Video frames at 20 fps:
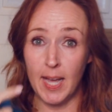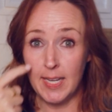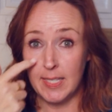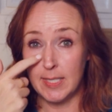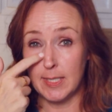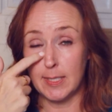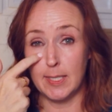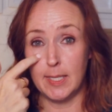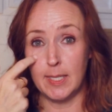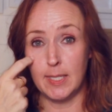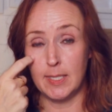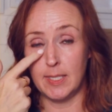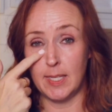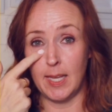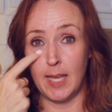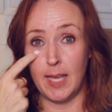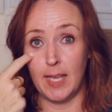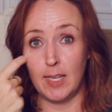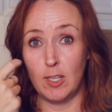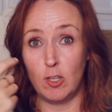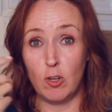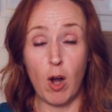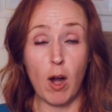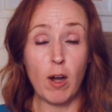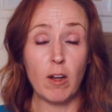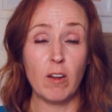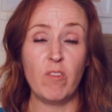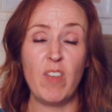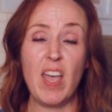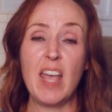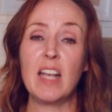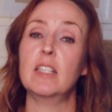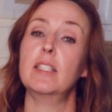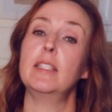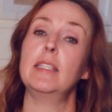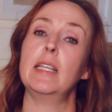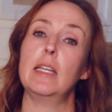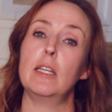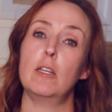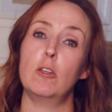Iceland and you aren't
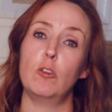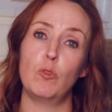vaccinated,